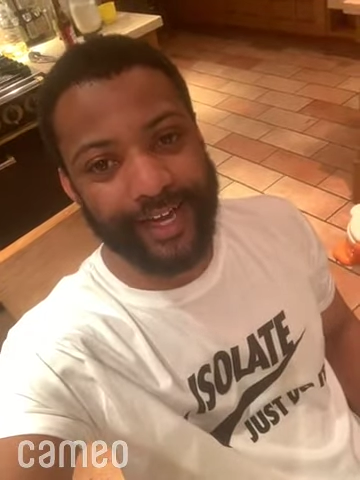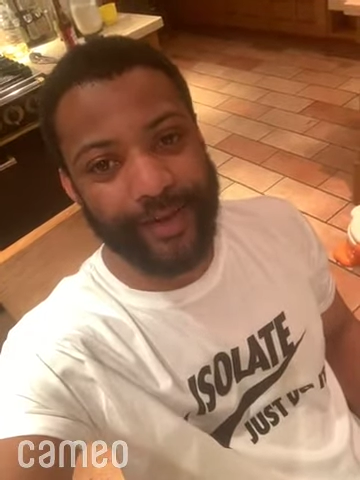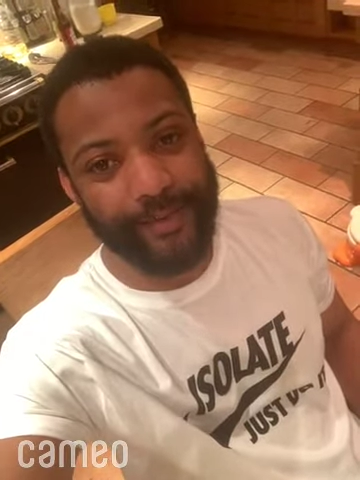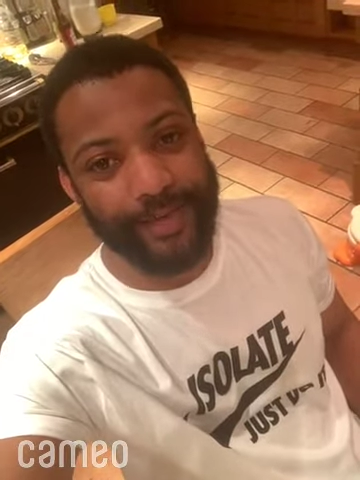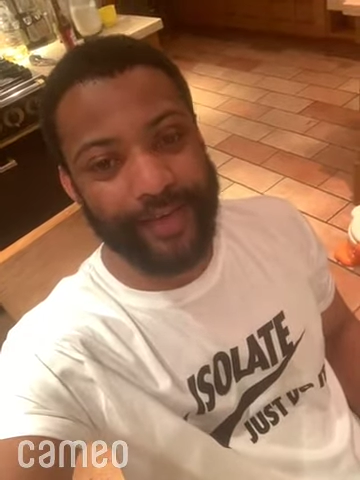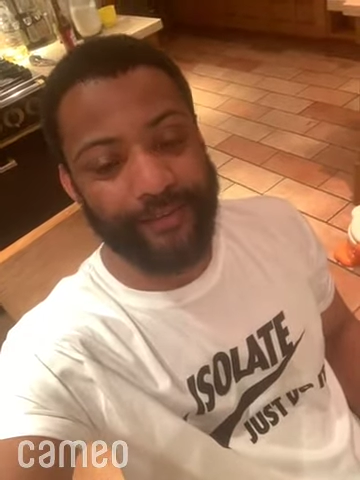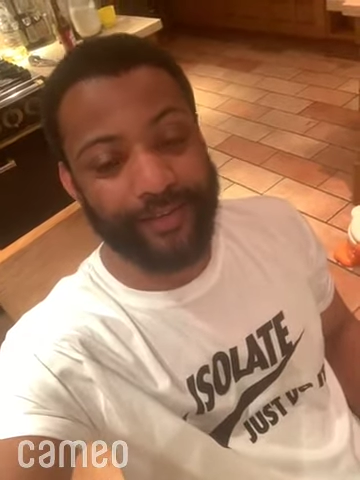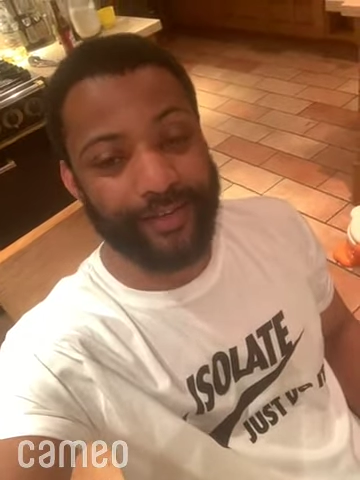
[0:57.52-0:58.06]

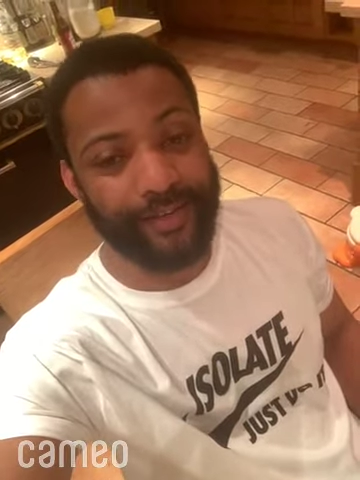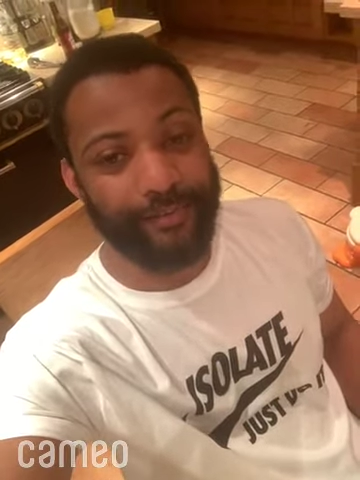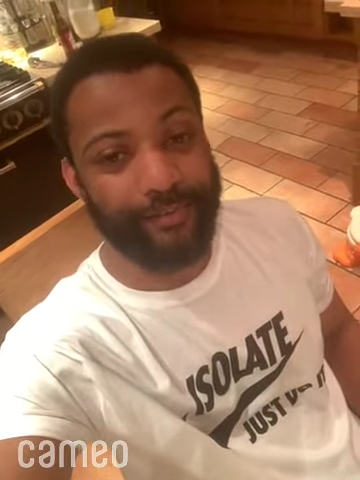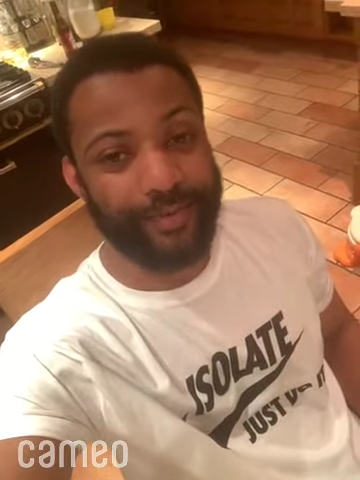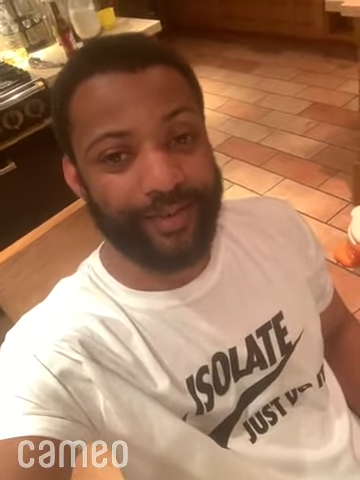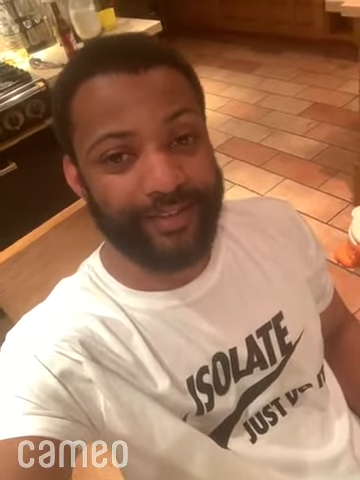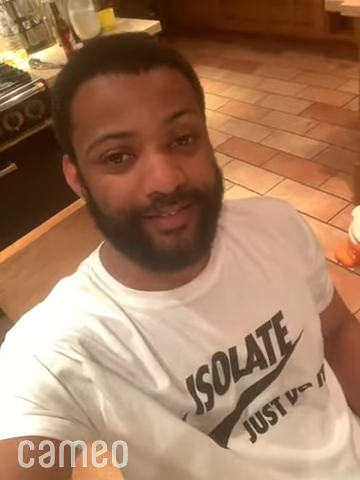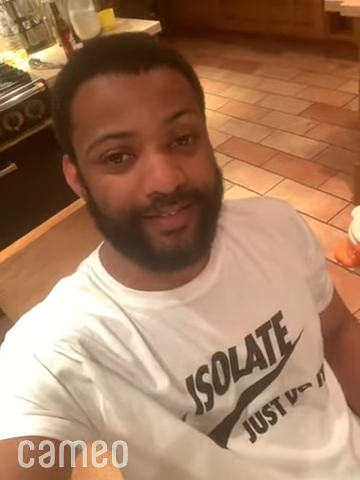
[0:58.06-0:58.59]
Hope you have a good
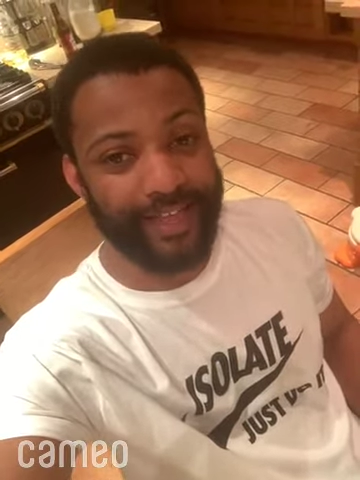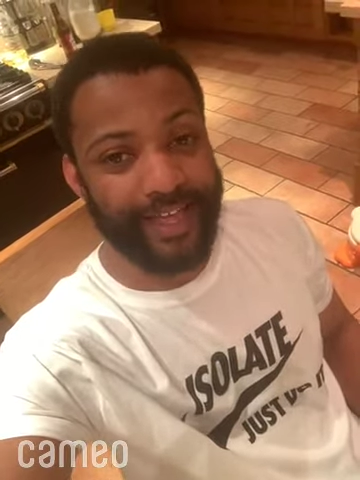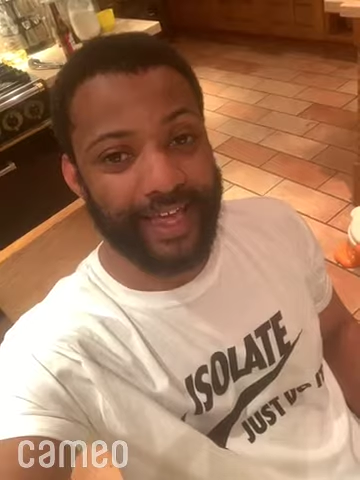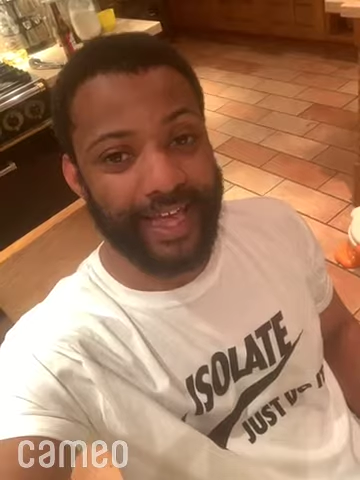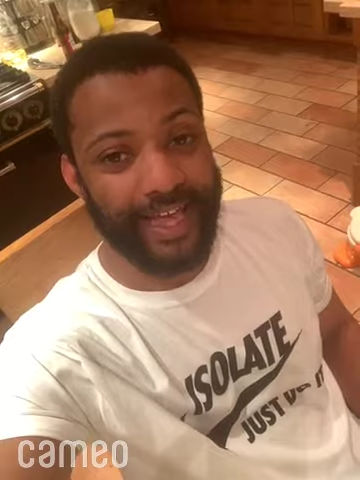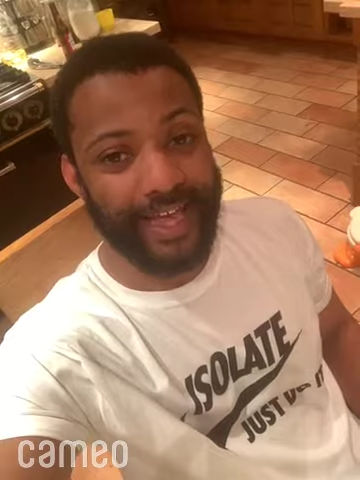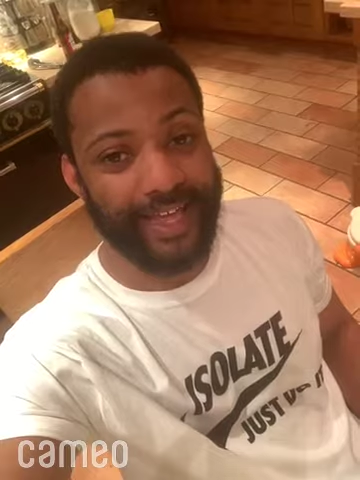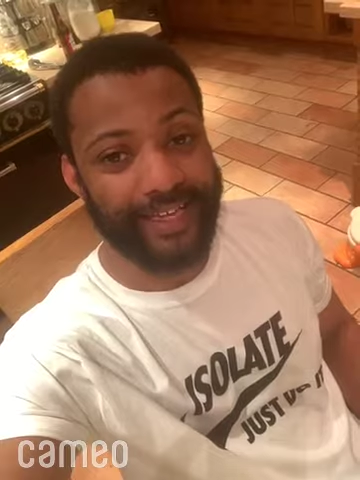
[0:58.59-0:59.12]

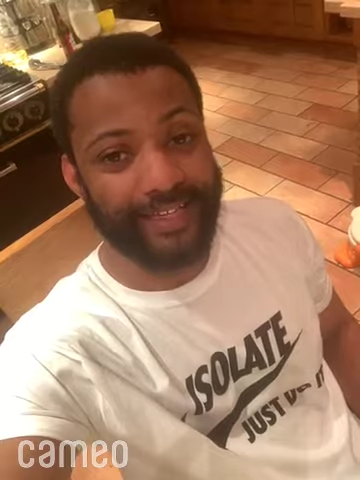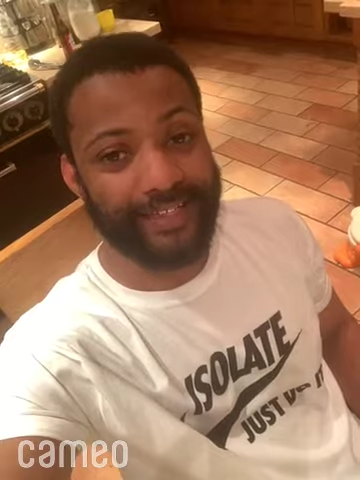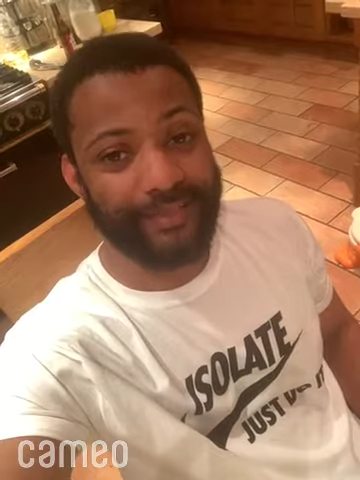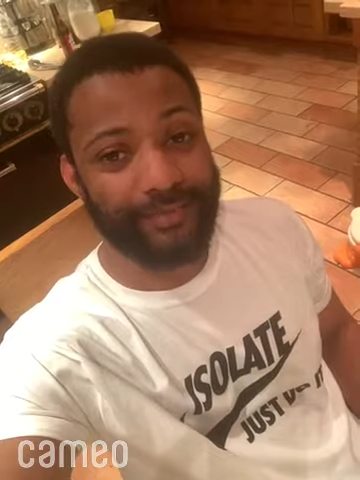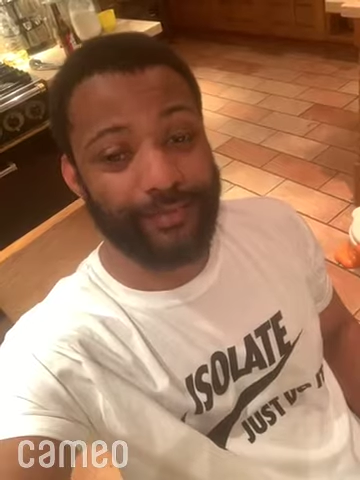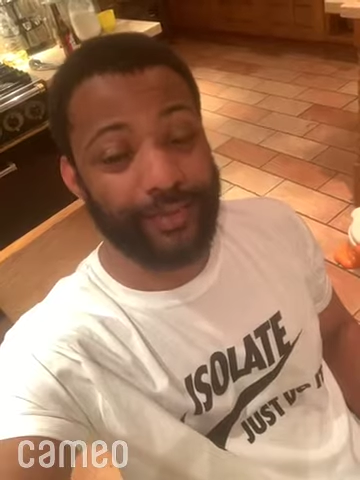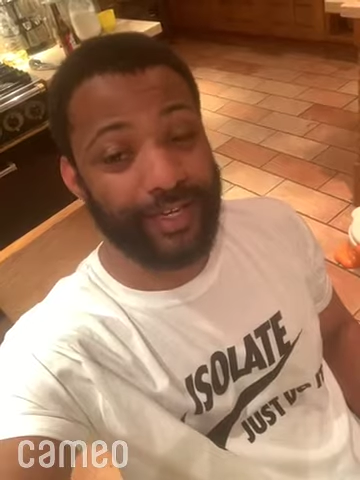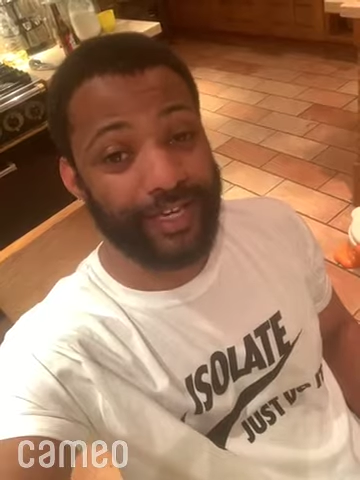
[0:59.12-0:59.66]
birthday and
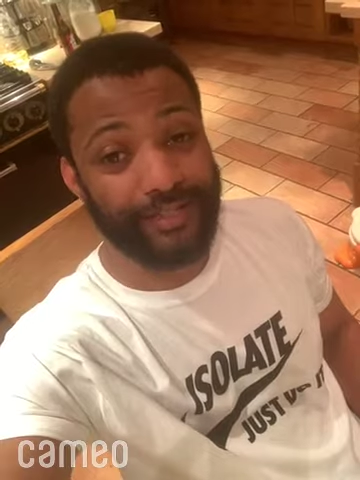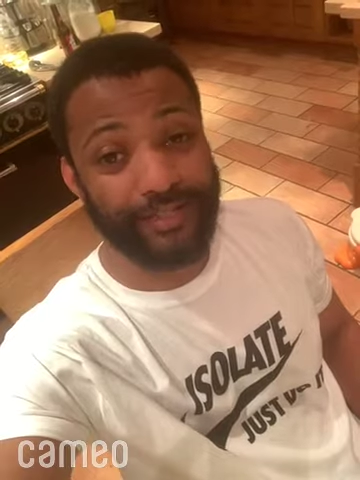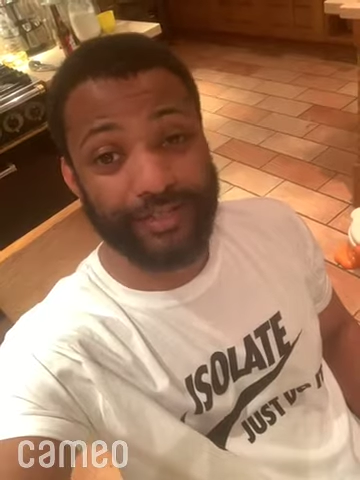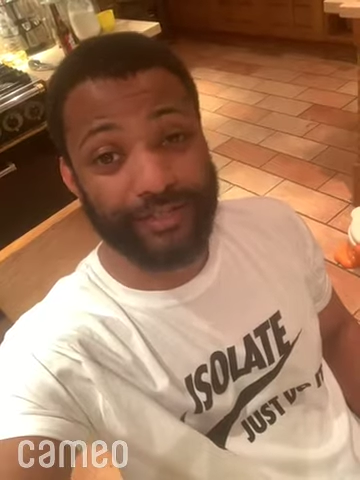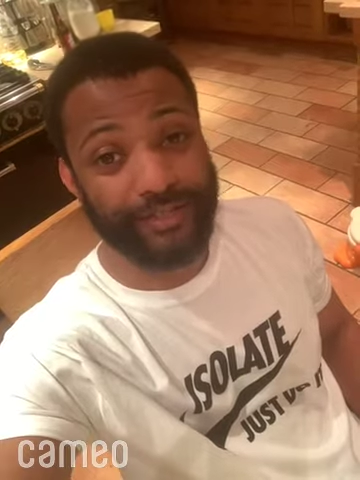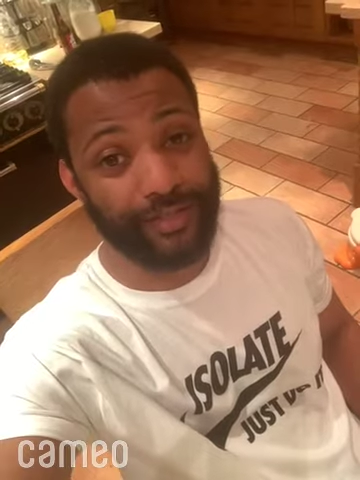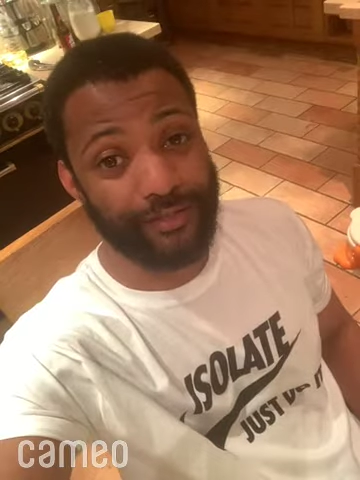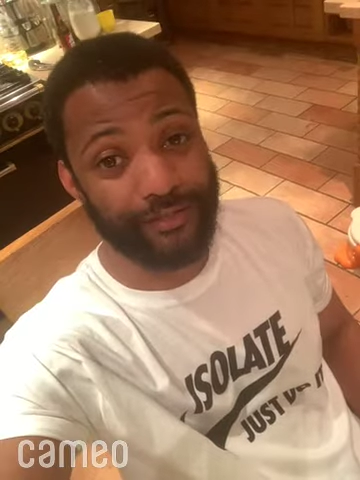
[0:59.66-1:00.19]
we'll catch you
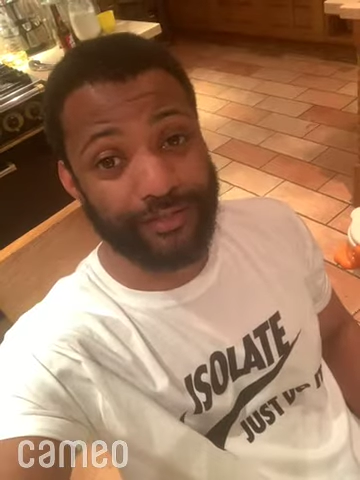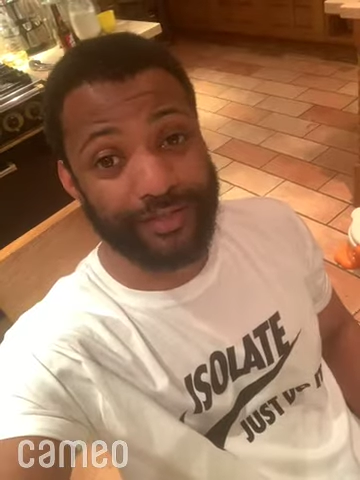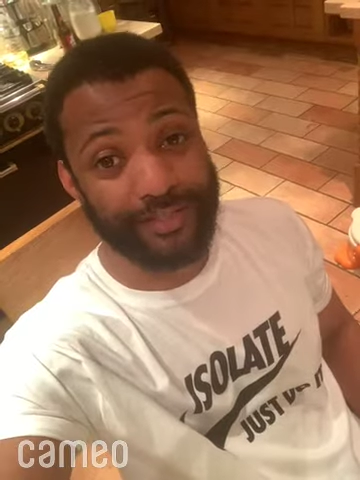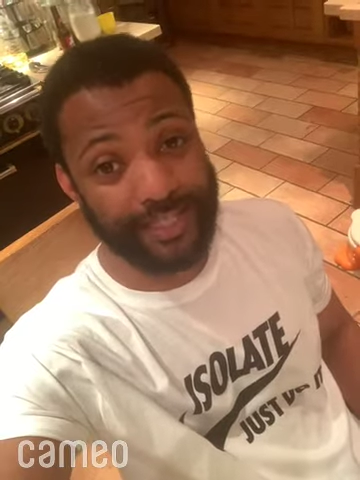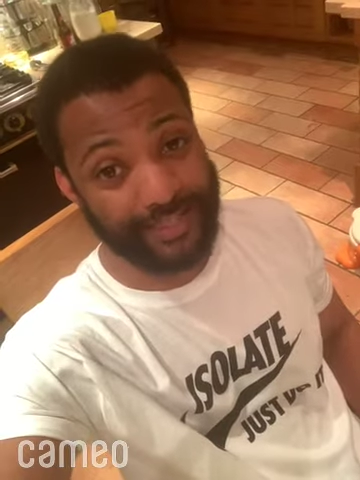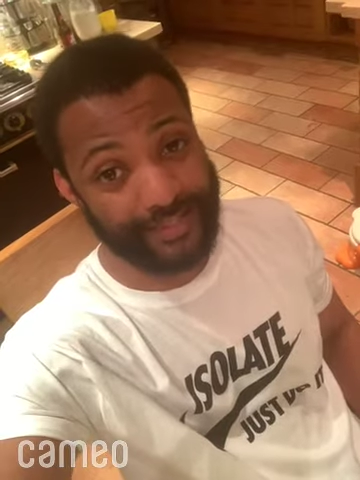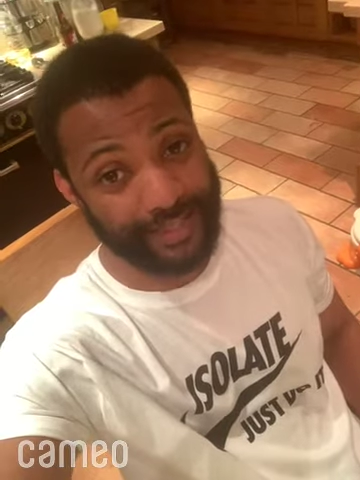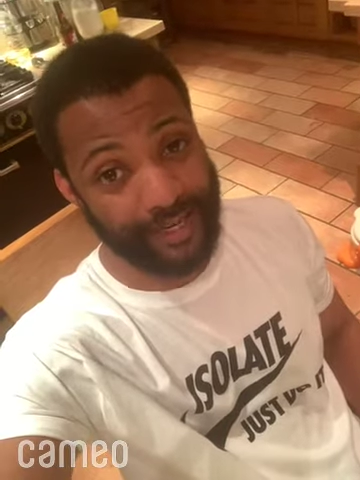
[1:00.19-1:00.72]
soon.
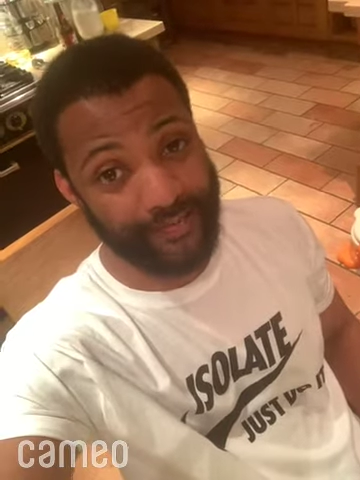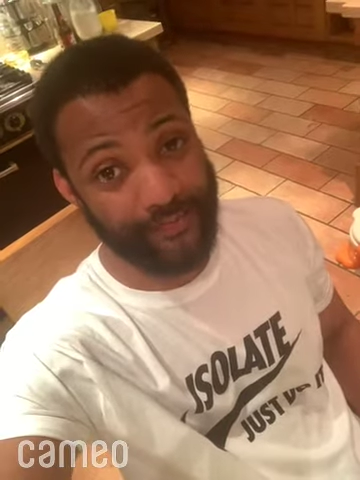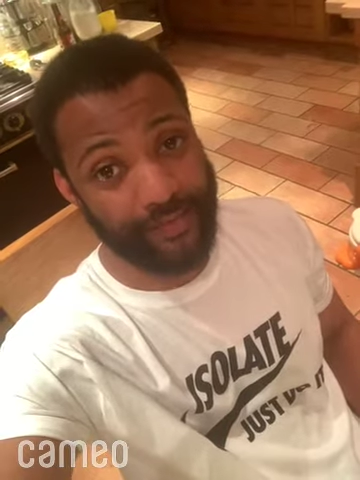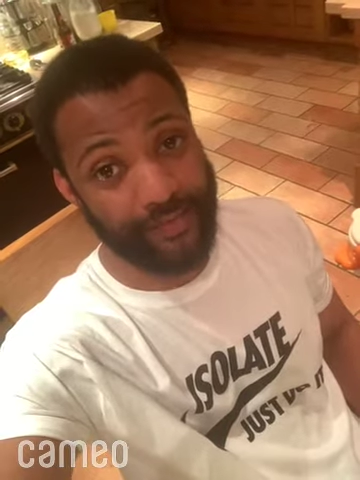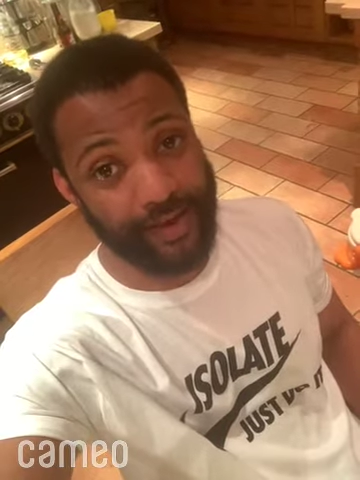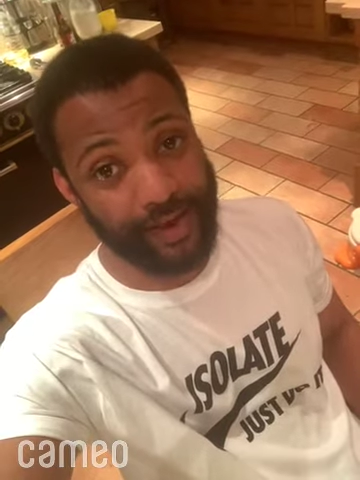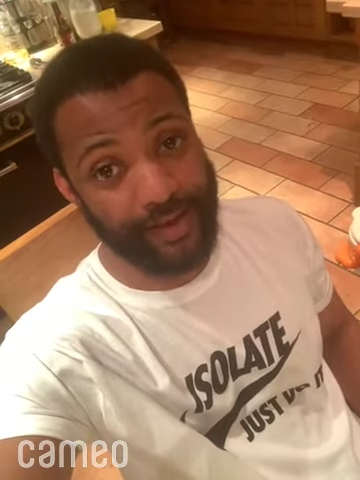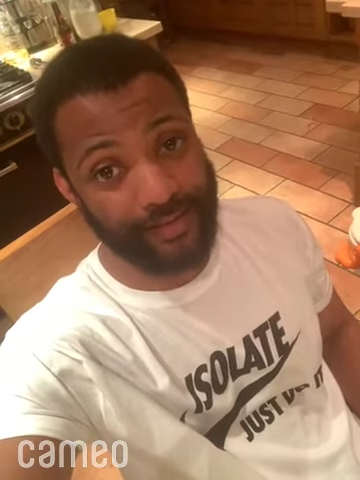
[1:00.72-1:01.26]
Stay safe, all
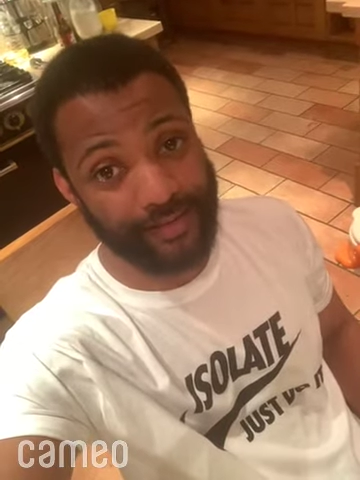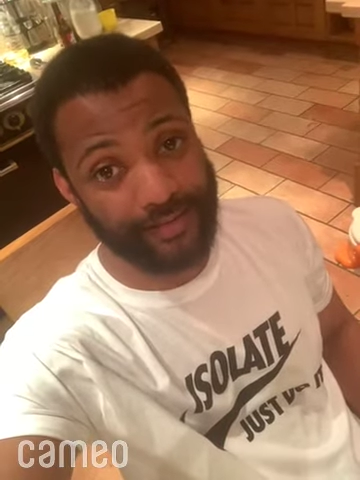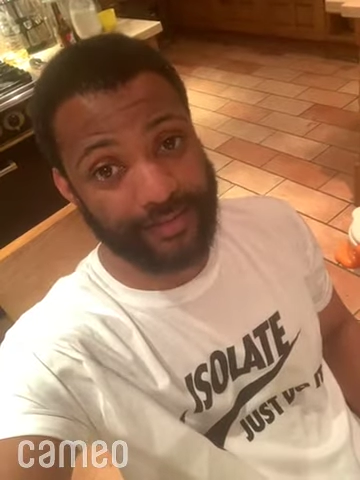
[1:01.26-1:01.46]
right?